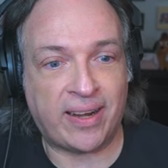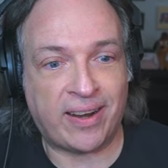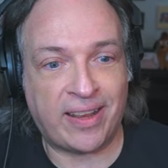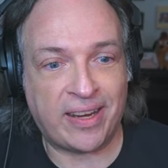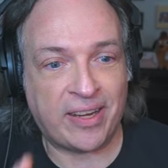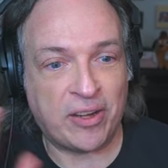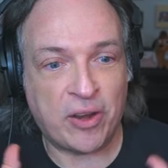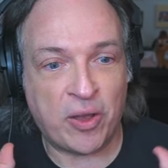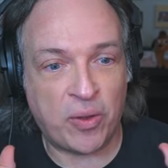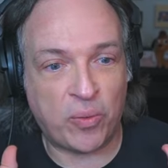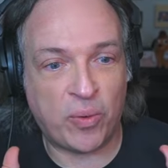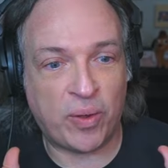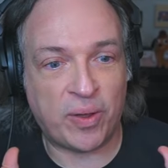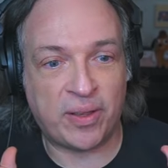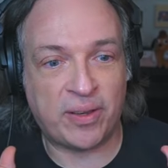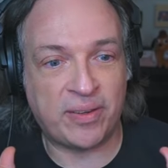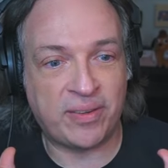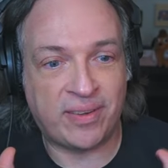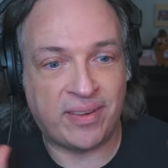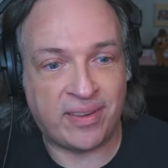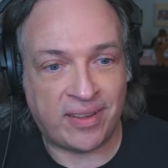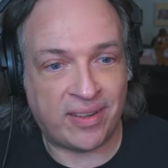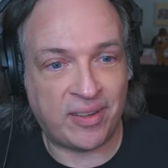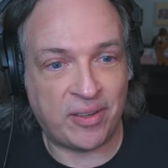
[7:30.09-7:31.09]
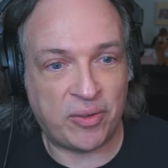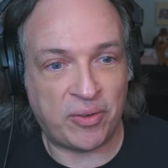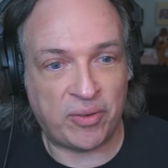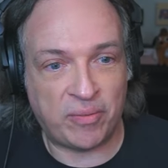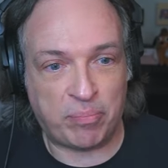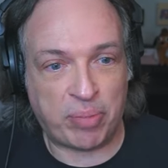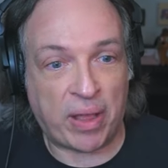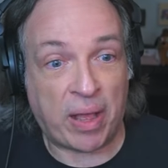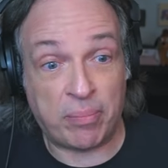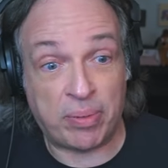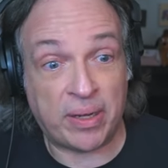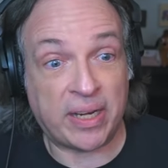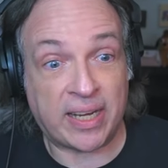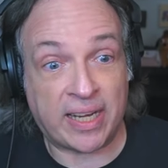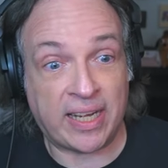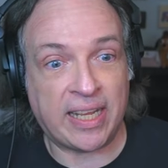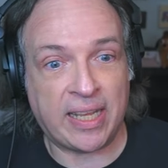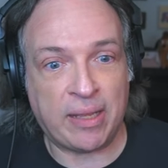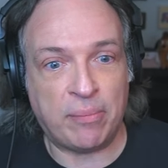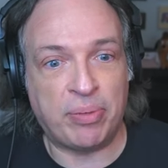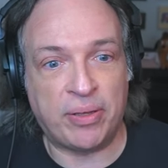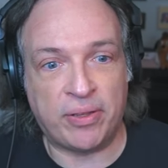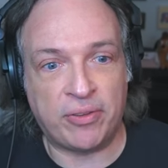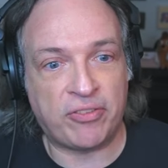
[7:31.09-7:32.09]
Like no one
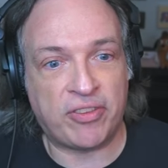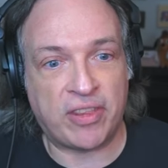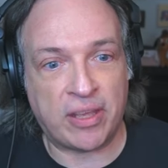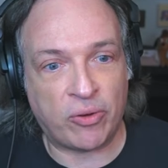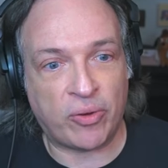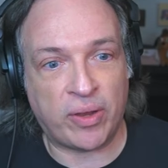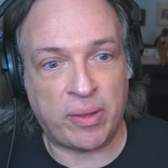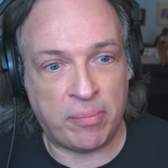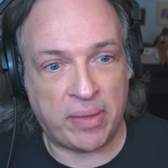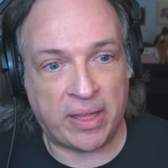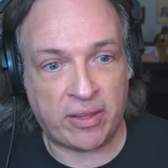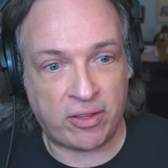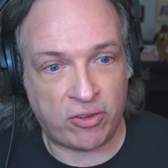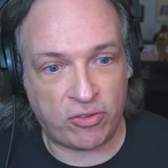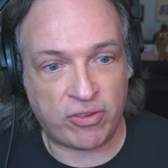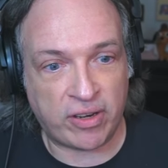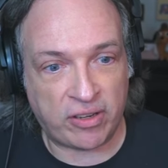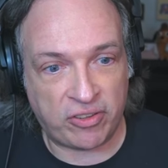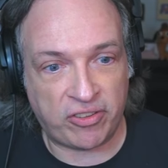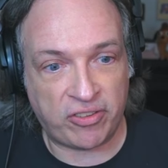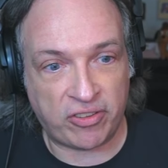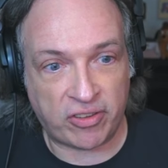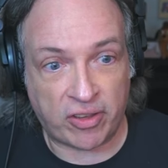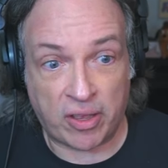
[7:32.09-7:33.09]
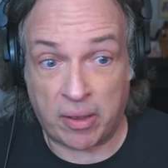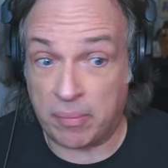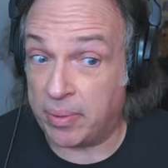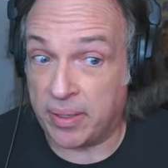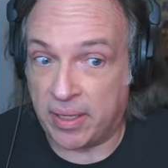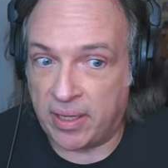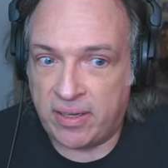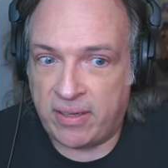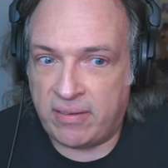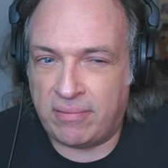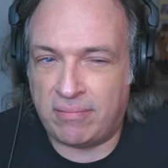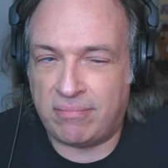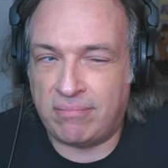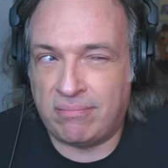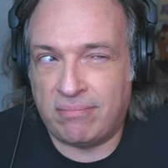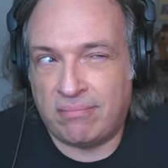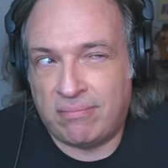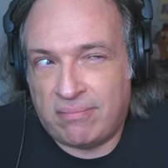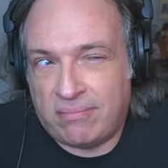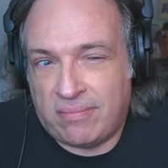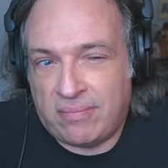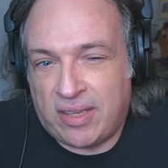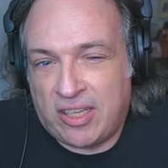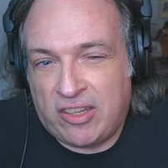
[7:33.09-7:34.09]
publicly puts their email addresses up. And
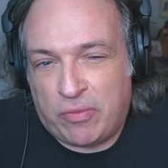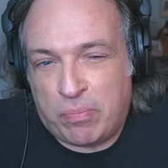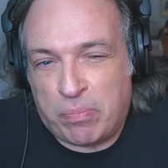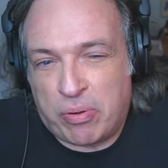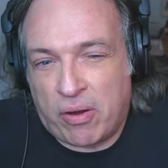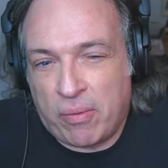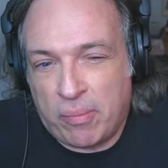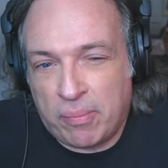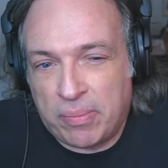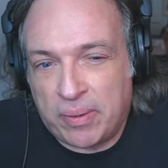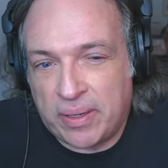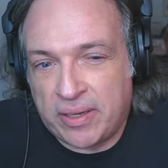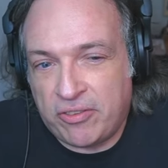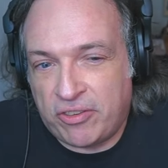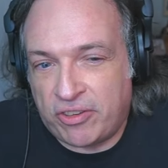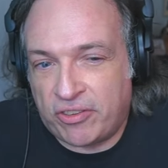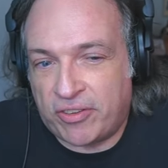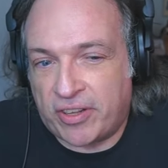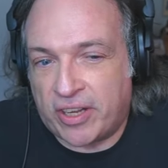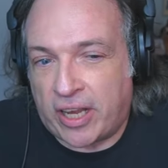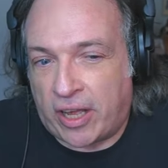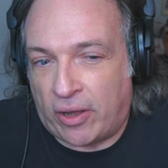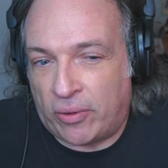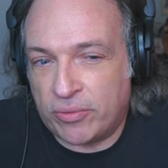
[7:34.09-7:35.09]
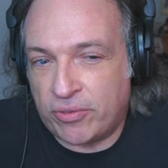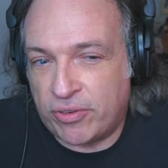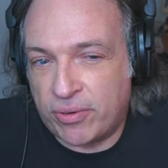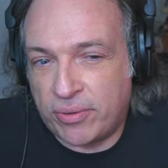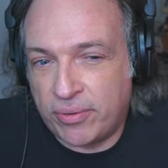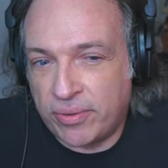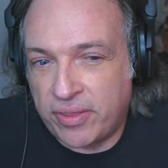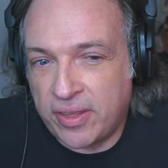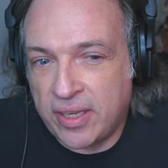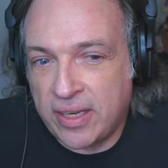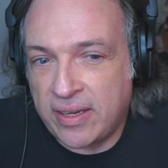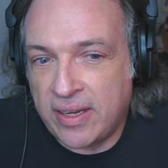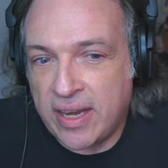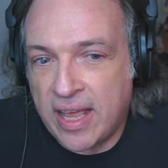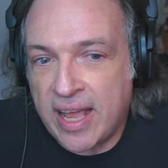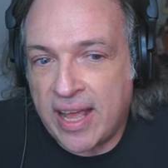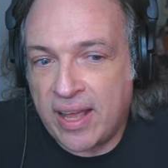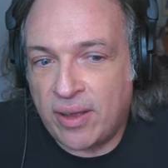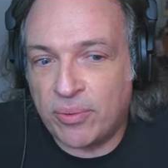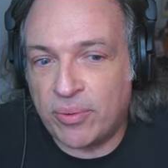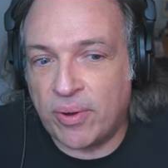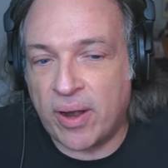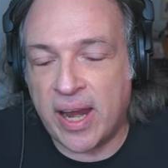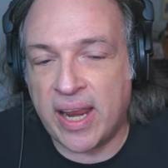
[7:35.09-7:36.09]
it's probably just a cultural thing
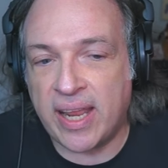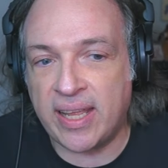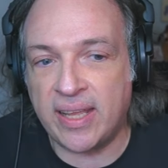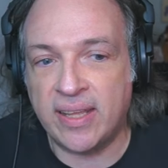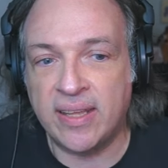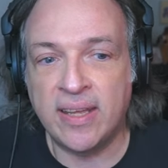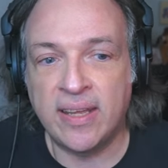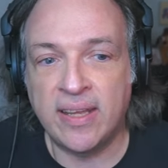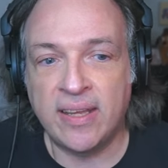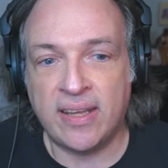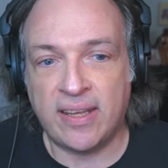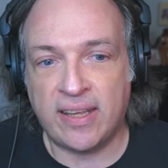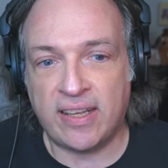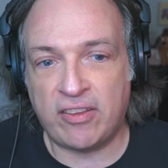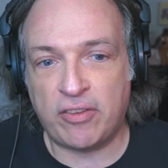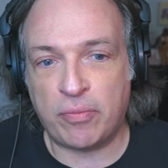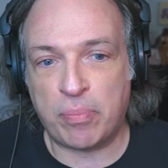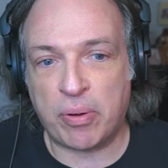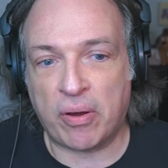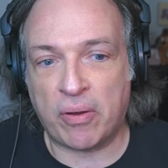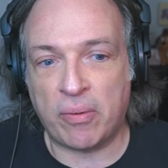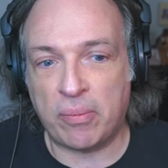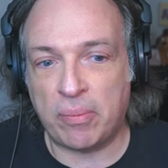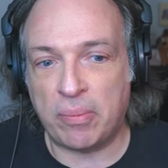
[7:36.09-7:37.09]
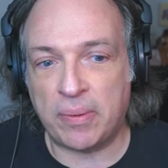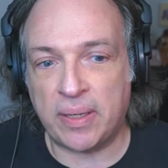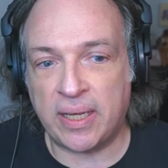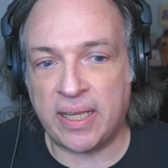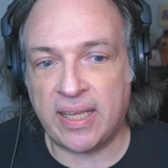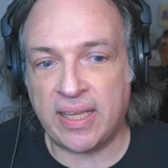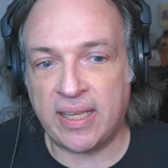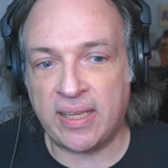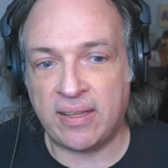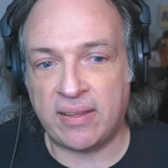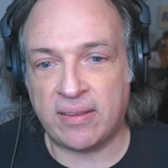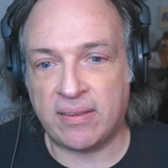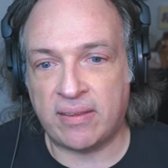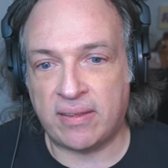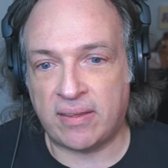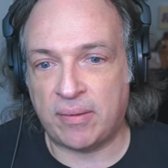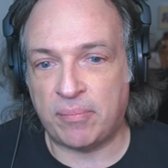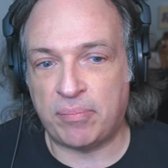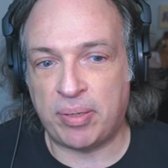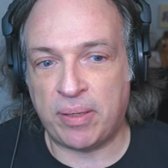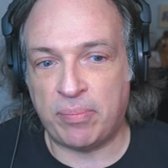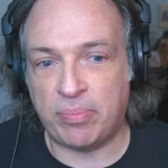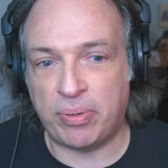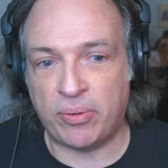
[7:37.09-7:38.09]
now, right? It's probably
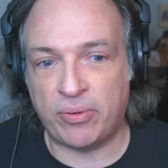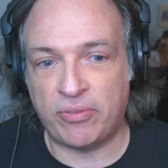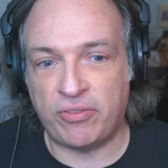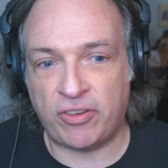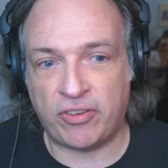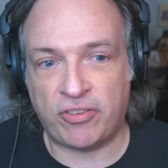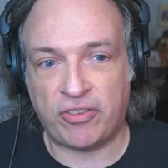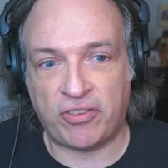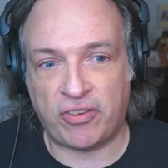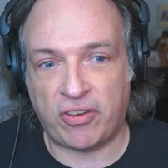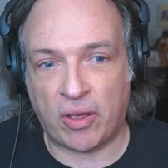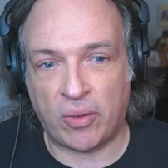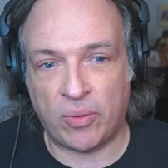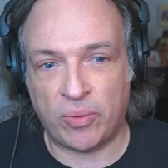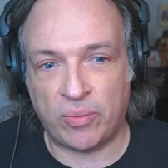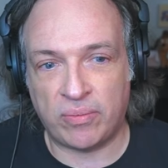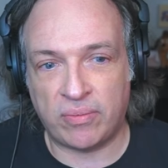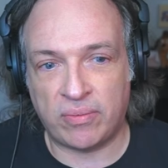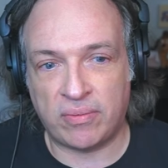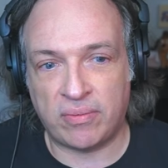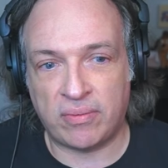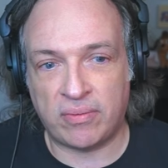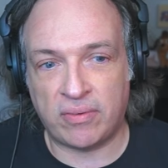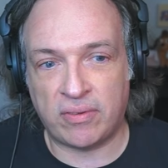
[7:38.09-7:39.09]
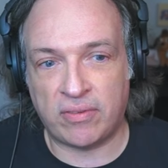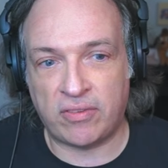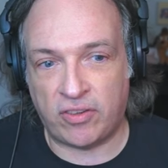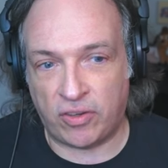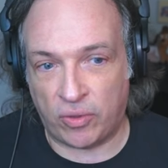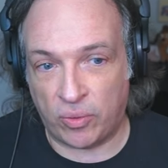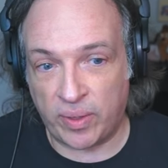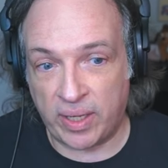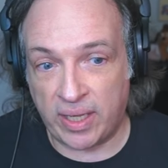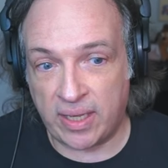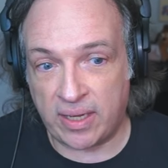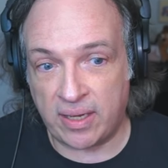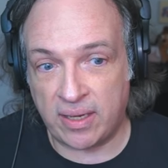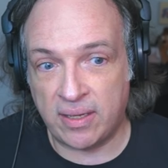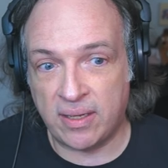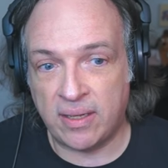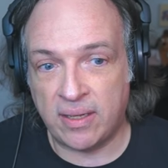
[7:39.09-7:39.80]
that people just don't do it.